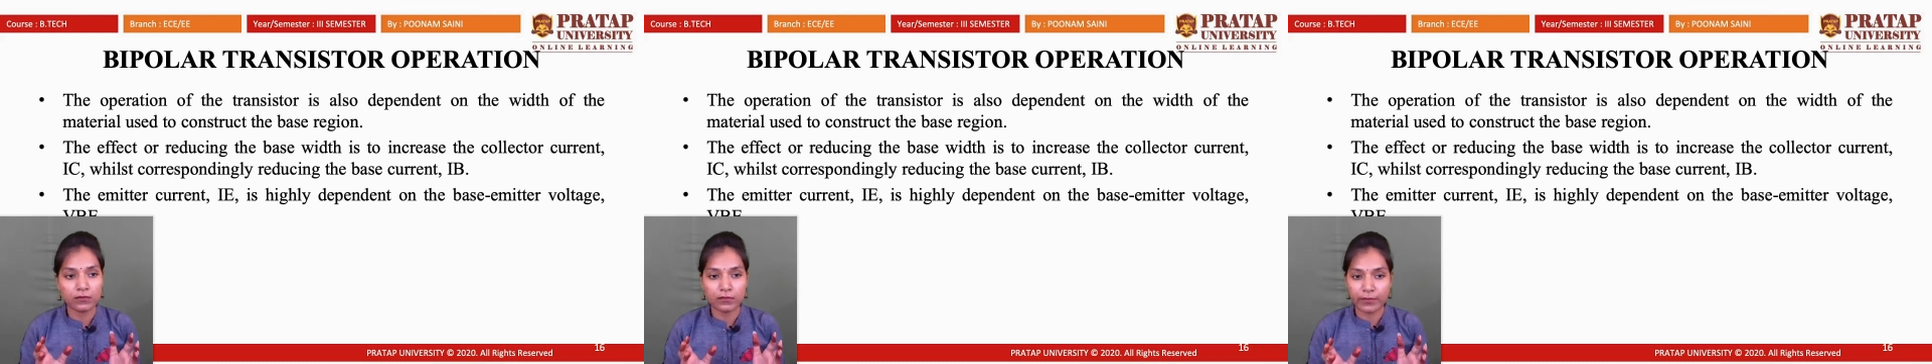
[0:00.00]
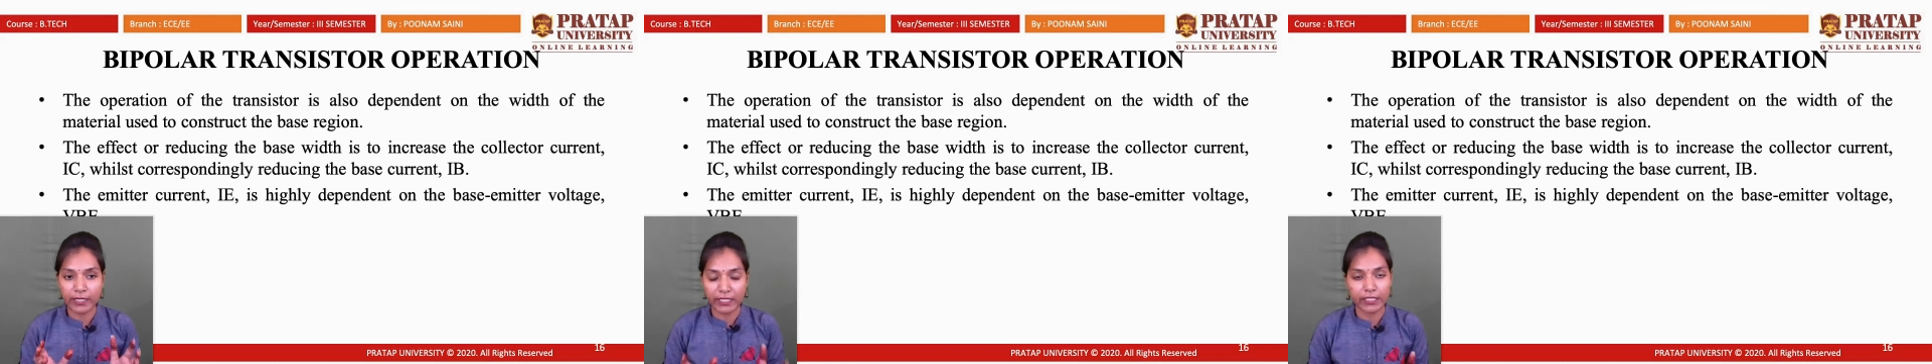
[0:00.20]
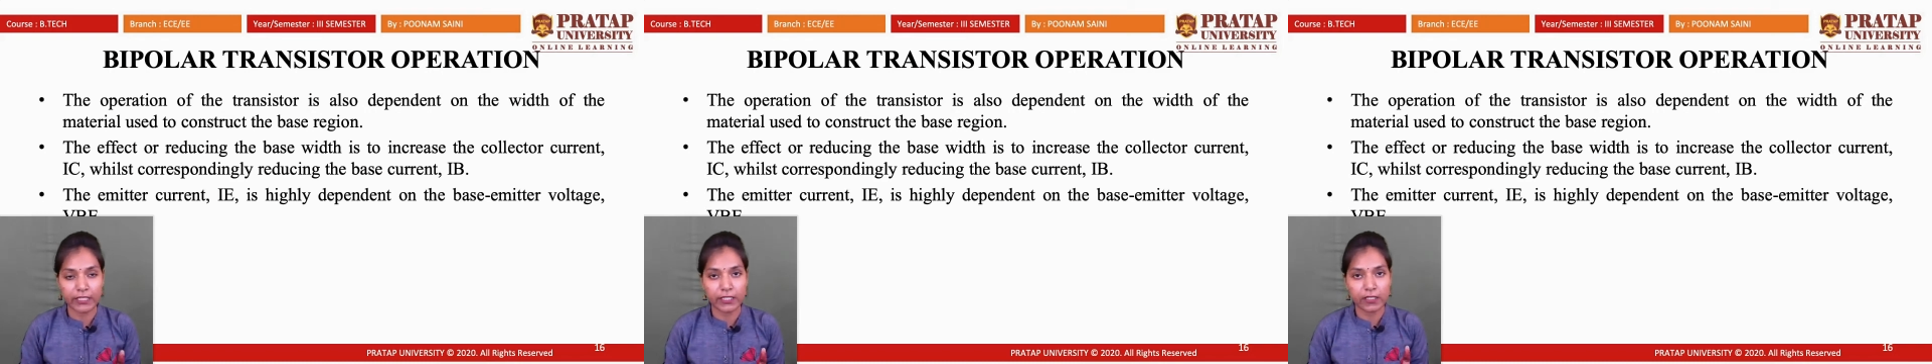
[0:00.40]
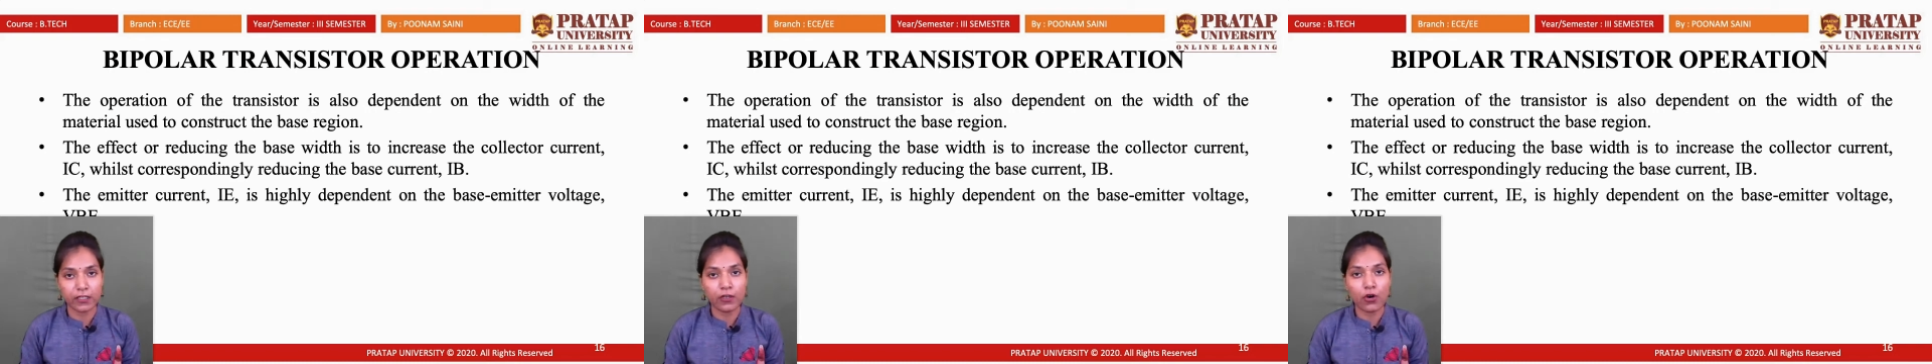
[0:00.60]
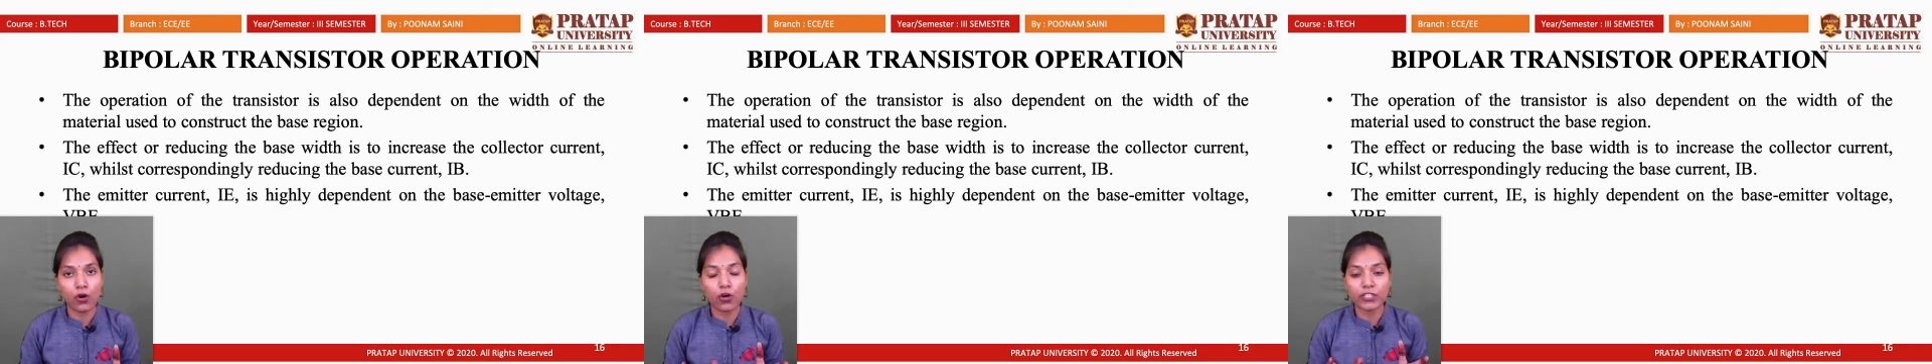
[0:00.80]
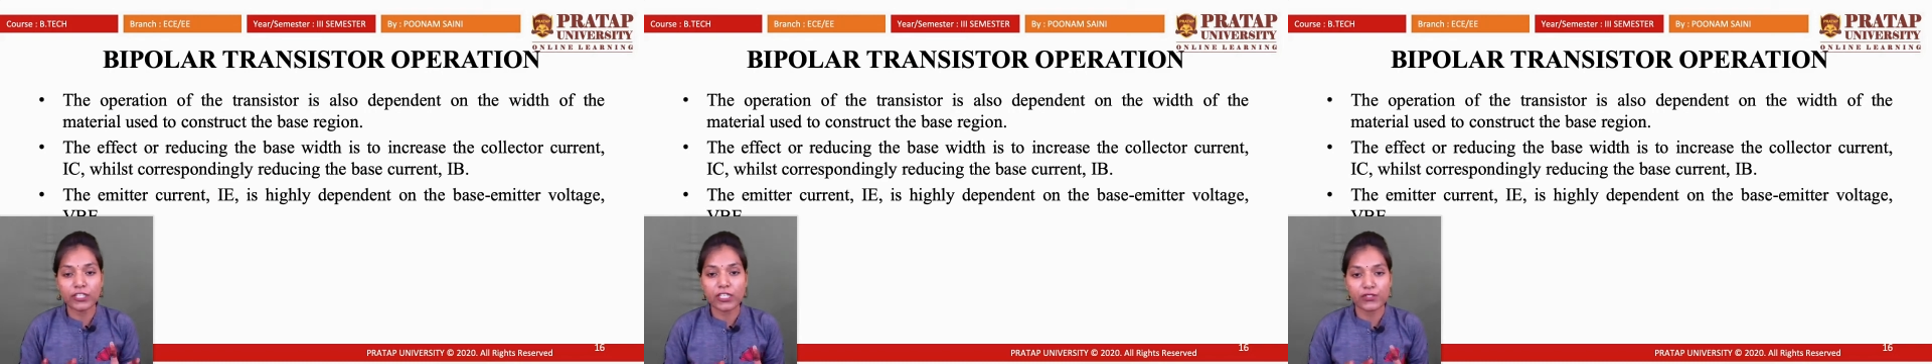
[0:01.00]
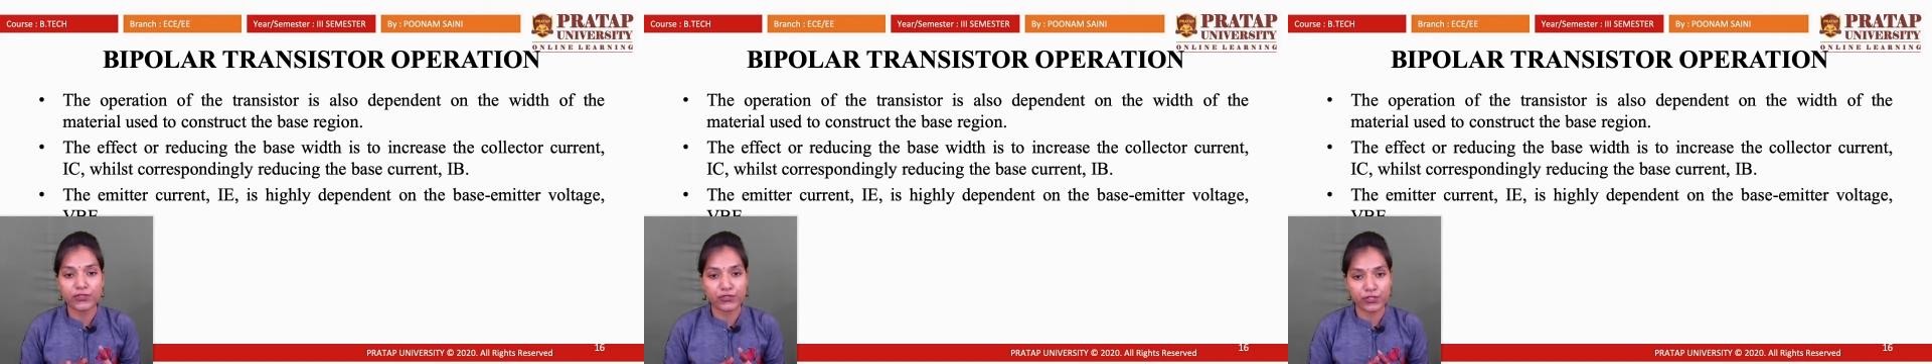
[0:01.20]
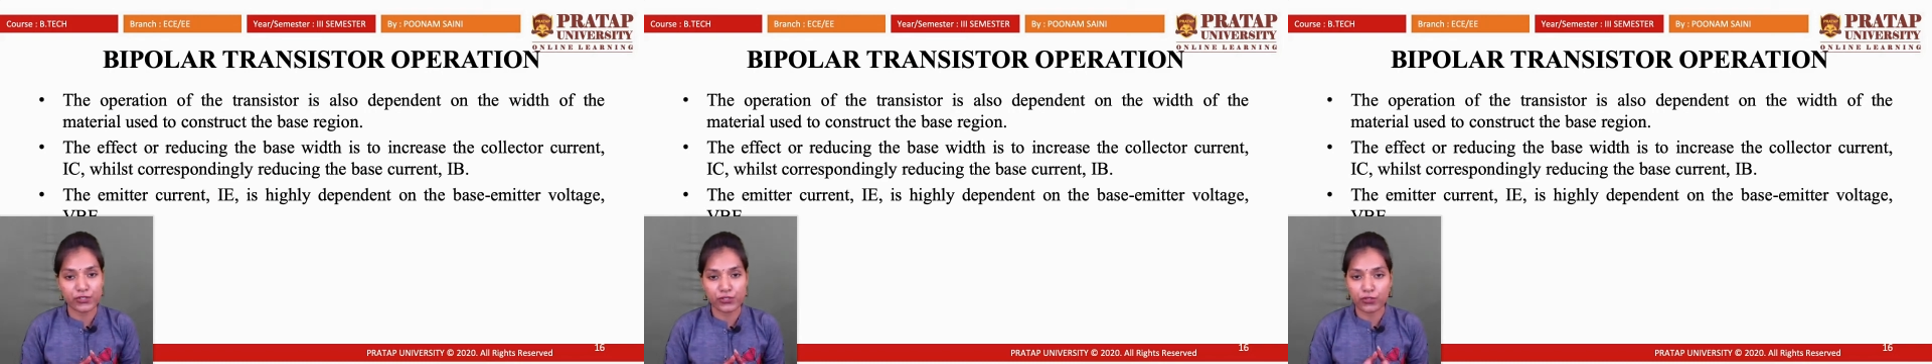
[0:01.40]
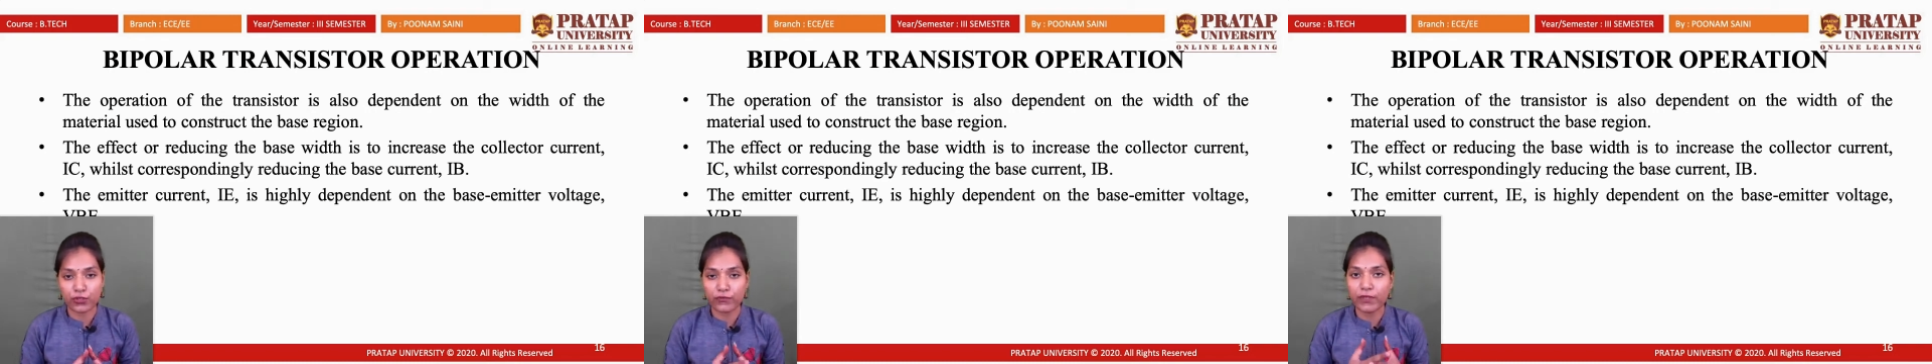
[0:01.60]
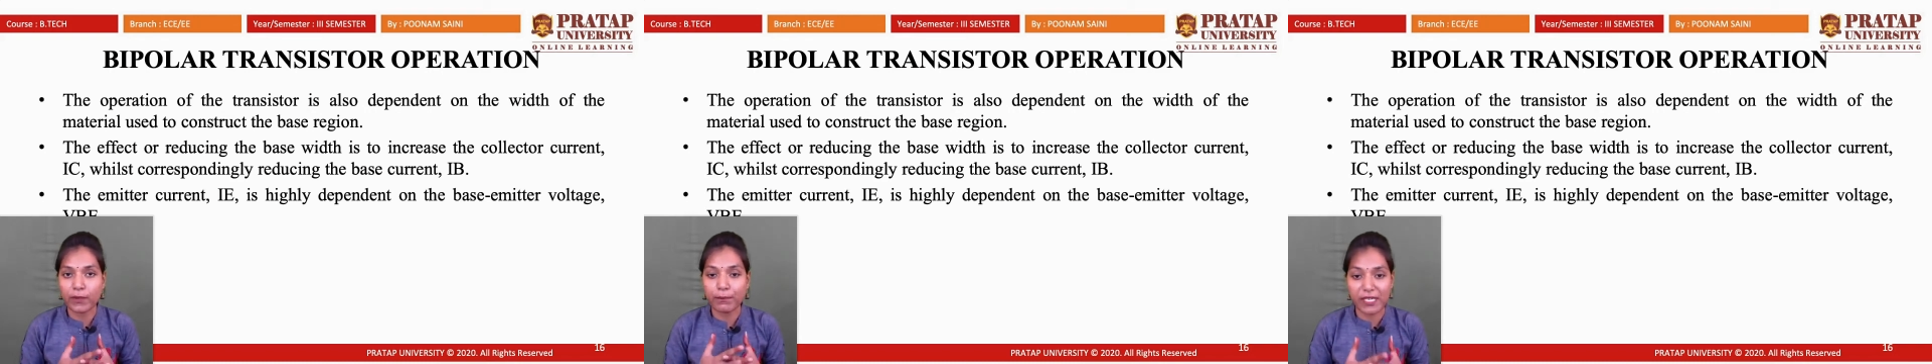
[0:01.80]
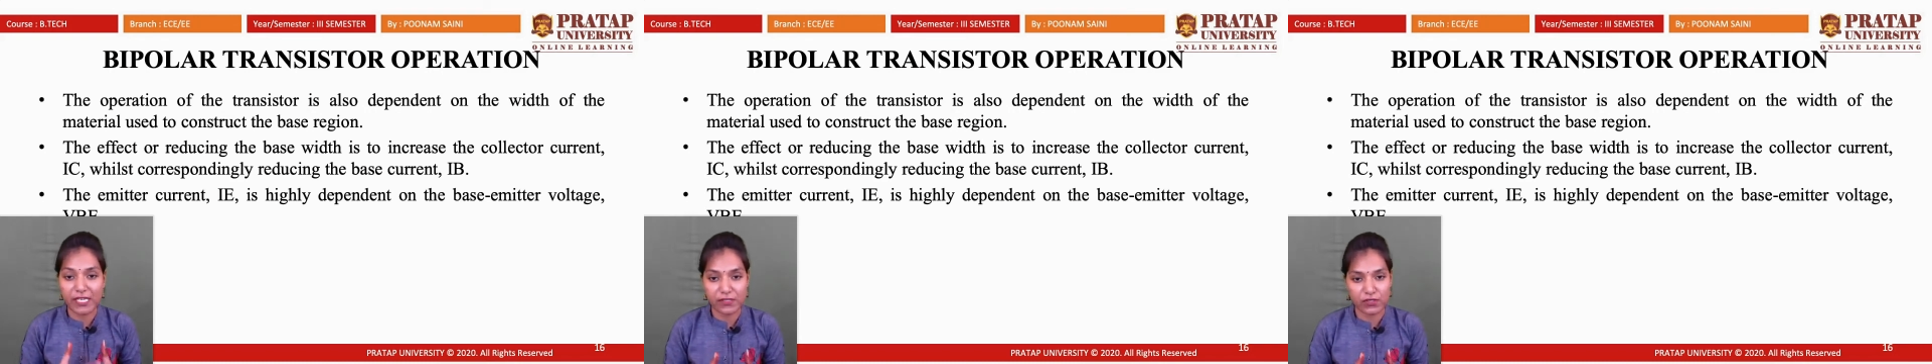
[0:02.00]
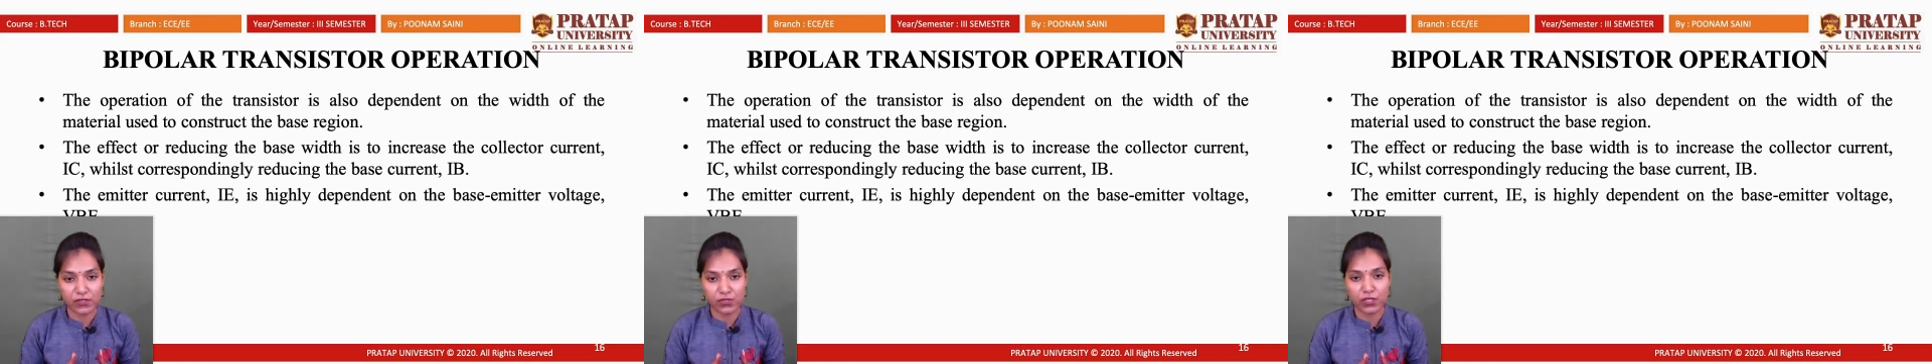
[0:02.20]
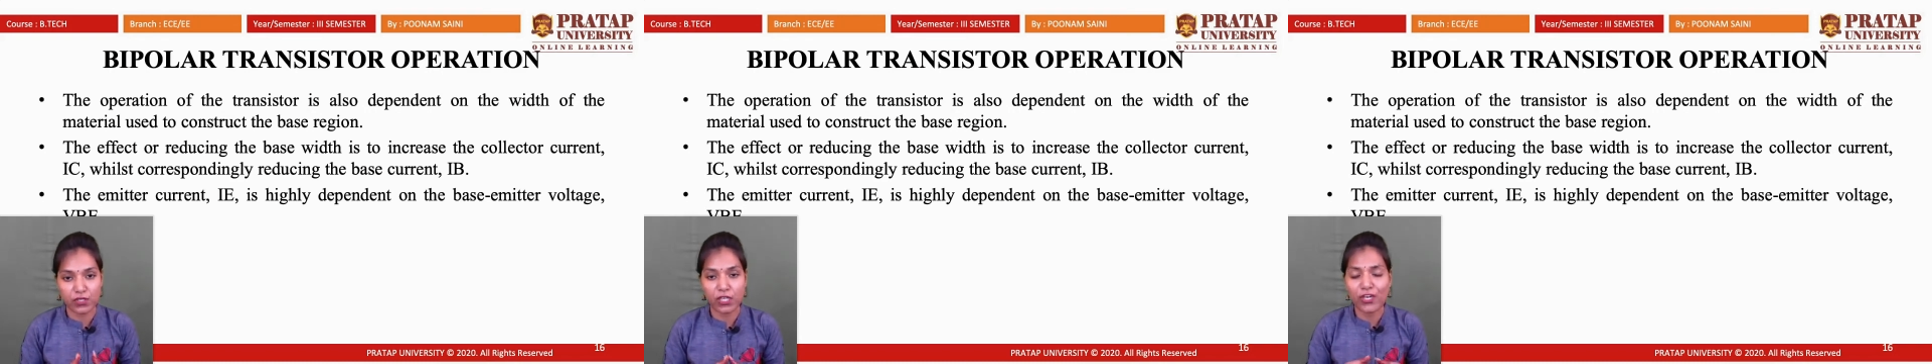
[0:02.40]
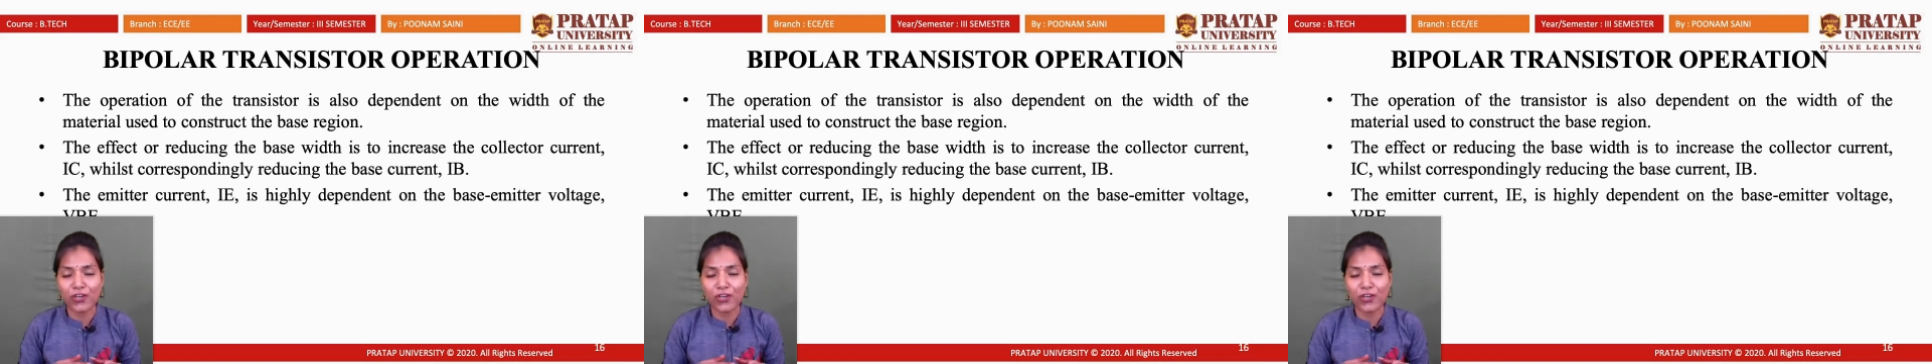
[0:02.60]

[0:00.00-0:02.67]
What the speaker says: material or the construction of the base region.